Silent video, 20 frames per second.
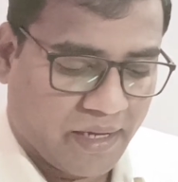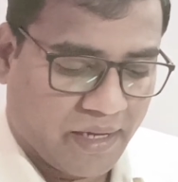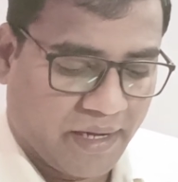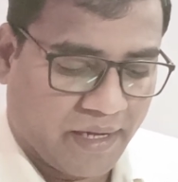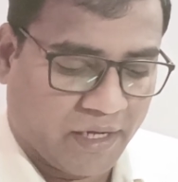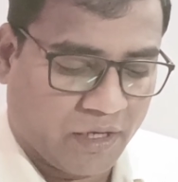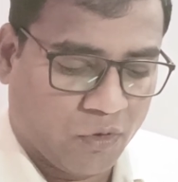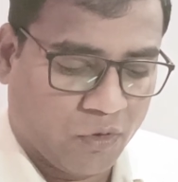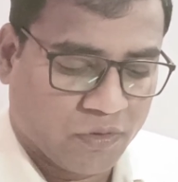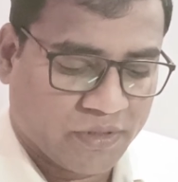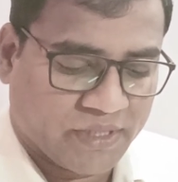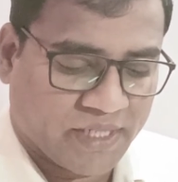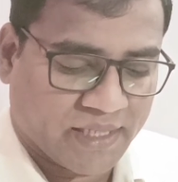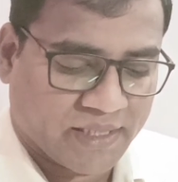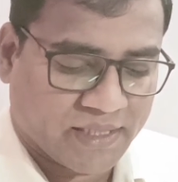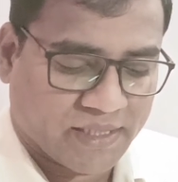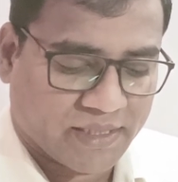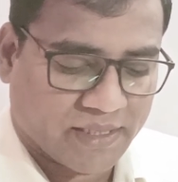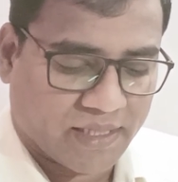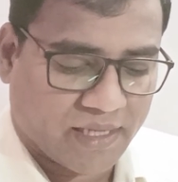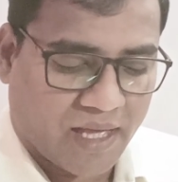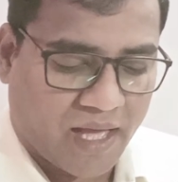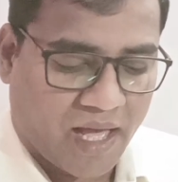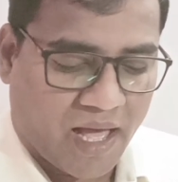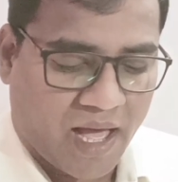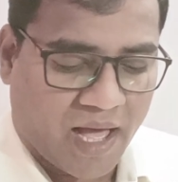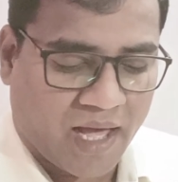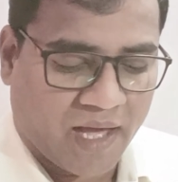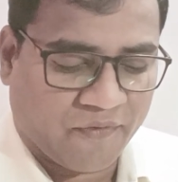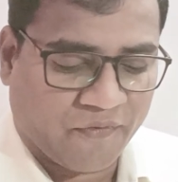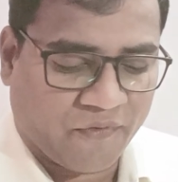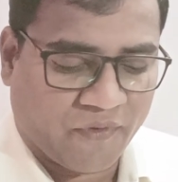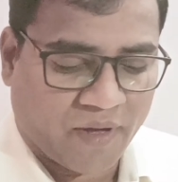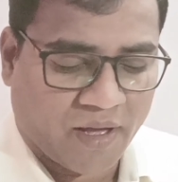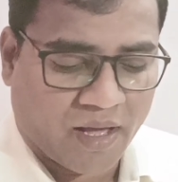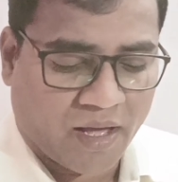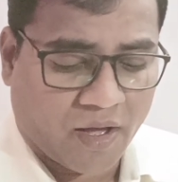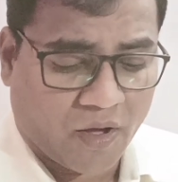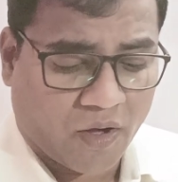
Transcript: it loses half